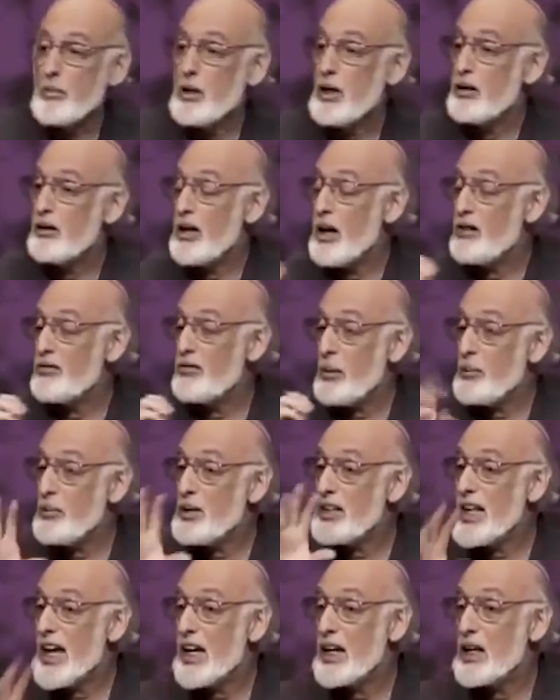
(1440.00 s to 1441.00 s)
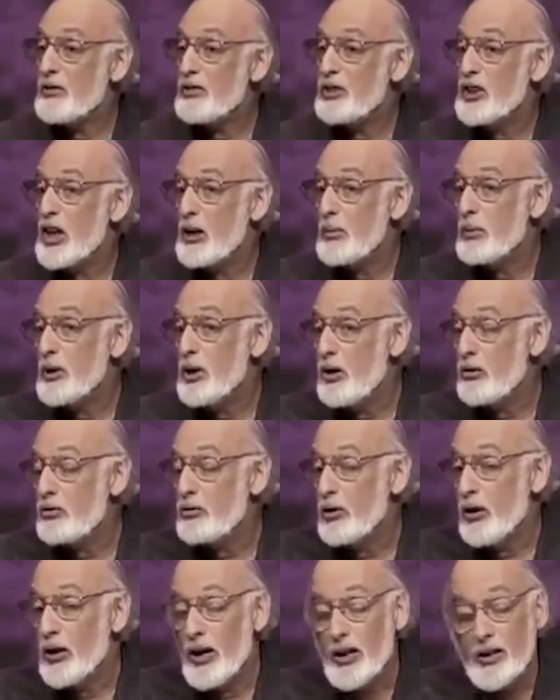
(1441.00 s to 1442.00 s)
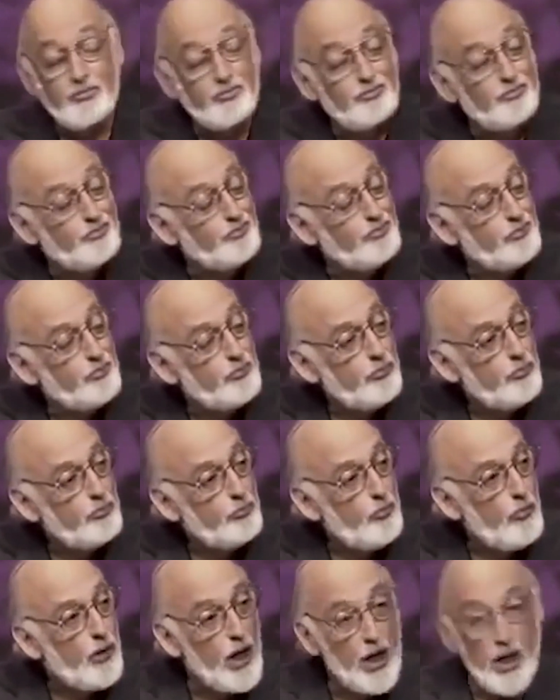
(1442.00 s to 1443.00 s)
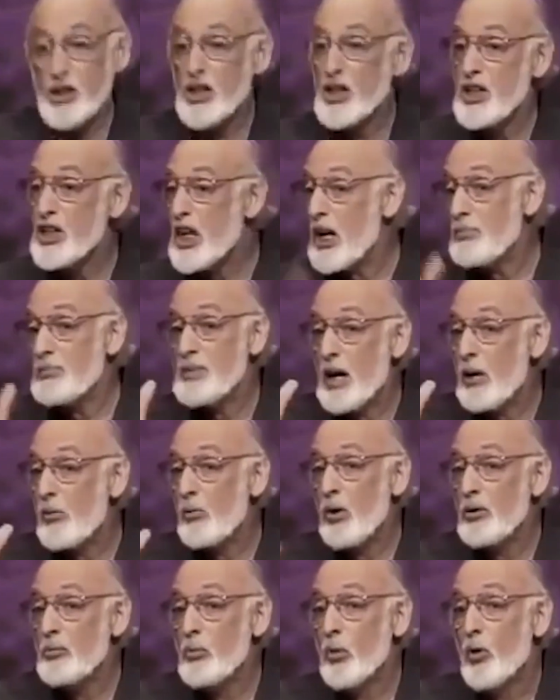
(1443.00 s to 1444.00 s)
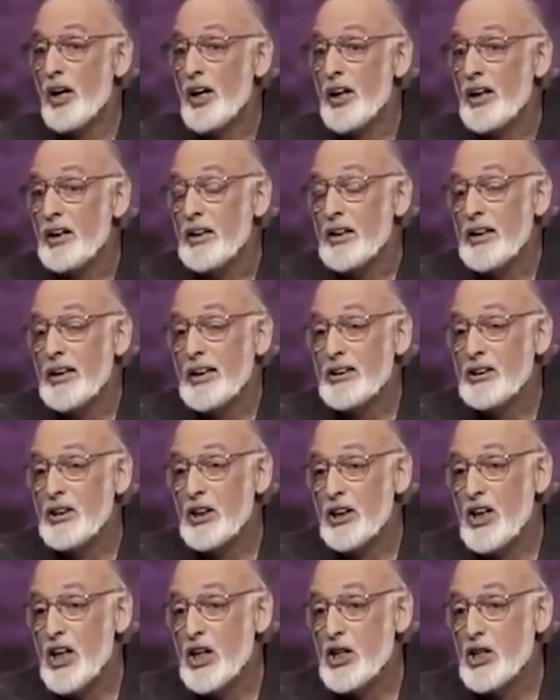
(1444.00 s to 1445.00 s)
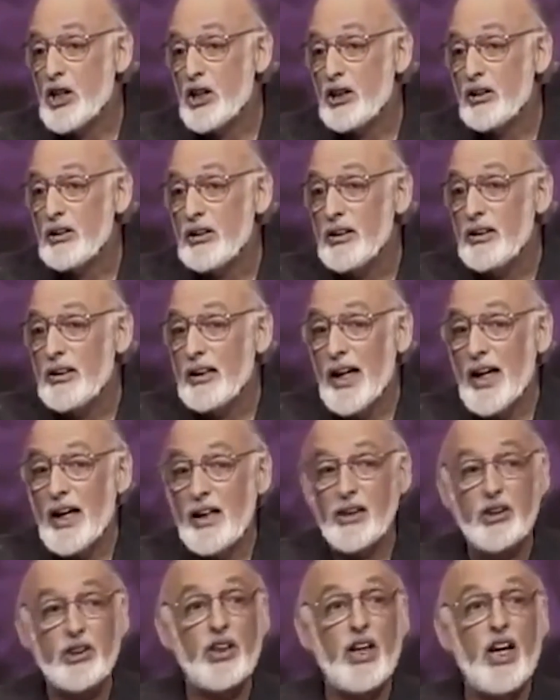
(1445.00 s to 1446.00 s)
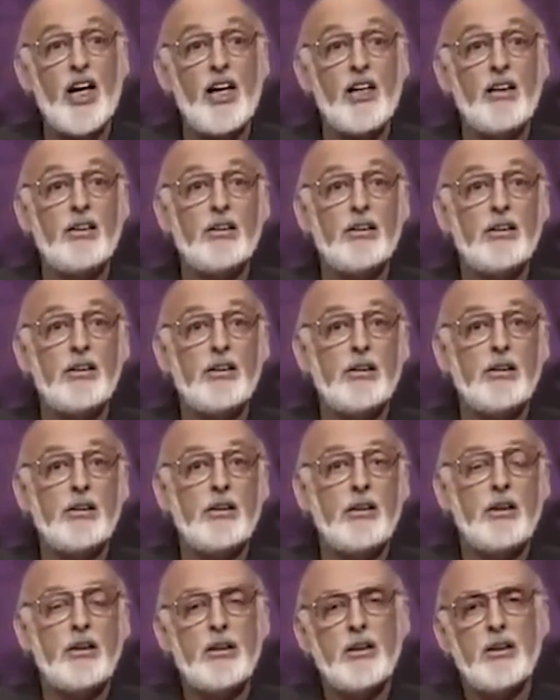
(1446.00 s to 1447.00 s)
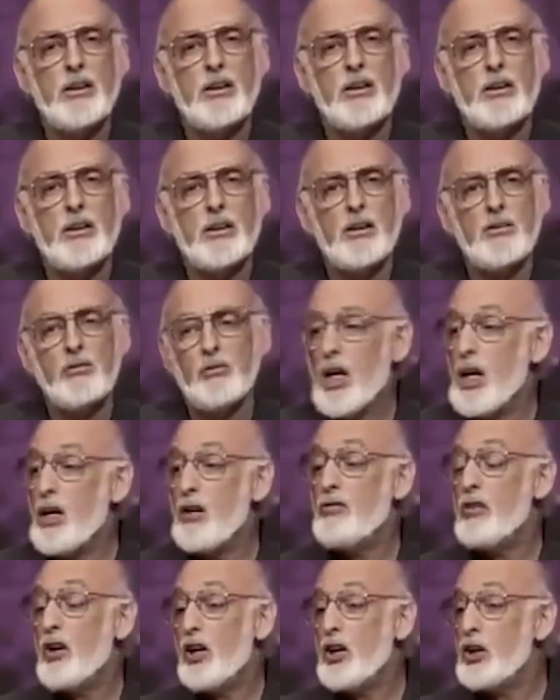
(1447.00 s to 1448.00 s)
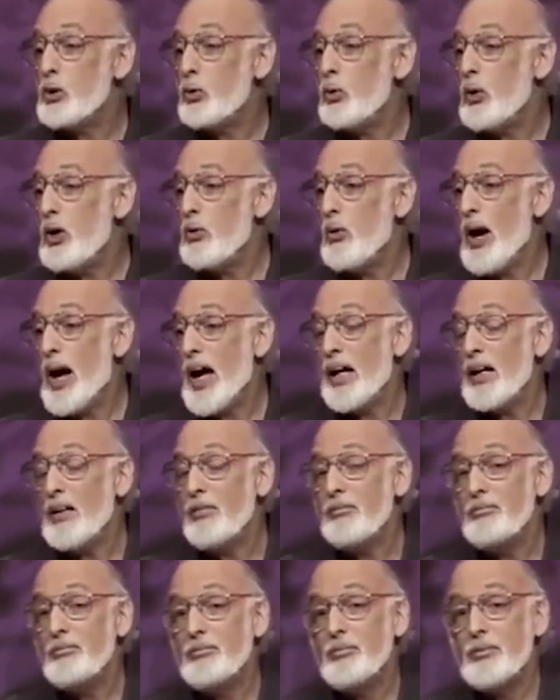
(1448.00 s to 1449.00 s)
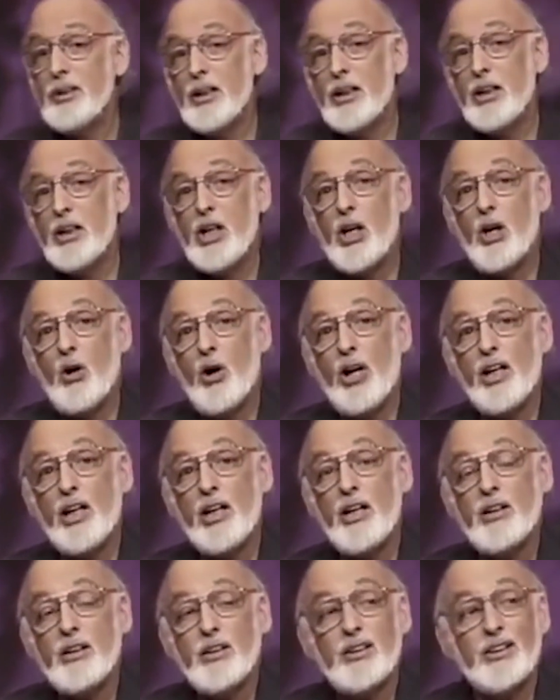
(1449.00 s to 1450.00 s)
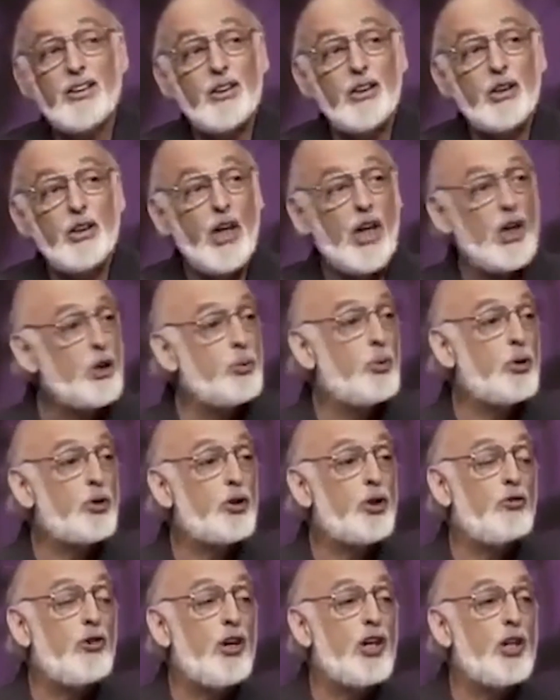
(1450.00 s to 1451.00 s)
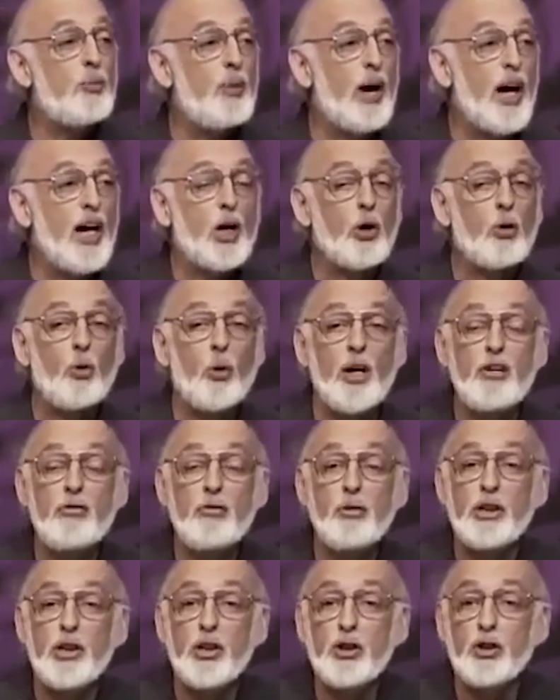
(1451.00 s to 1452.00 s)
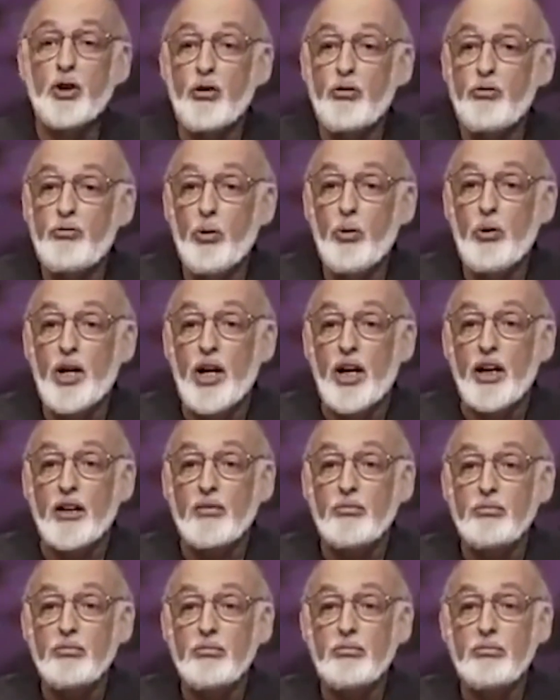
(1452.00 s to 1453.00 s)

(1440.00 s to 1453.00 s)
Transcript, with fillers: I mean, if I'm in negative sentiment override, she can come down one morning to the kitchen and say, in a very sweet way, you know, honey, you're not supposed to run the microwave when there's no food in it.